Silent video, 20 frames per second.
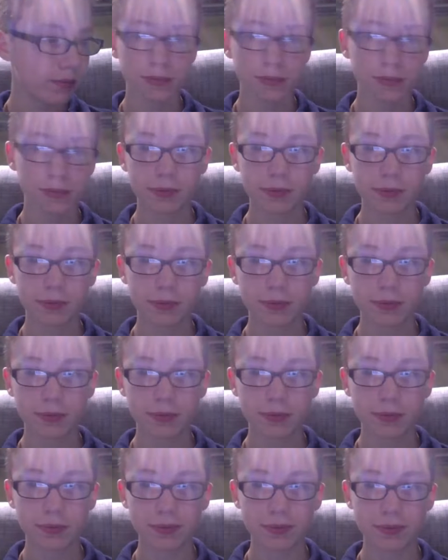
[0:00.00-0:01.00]
Like, I
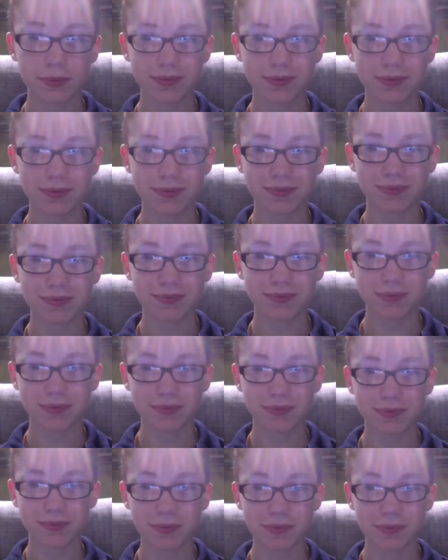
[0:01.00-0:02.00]
projected a drop tower,
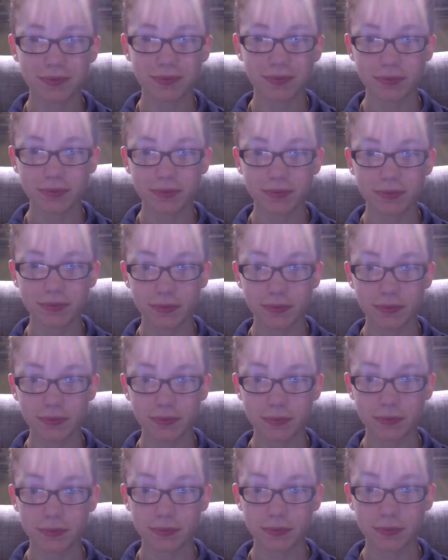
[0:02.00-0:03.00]
but it was more of a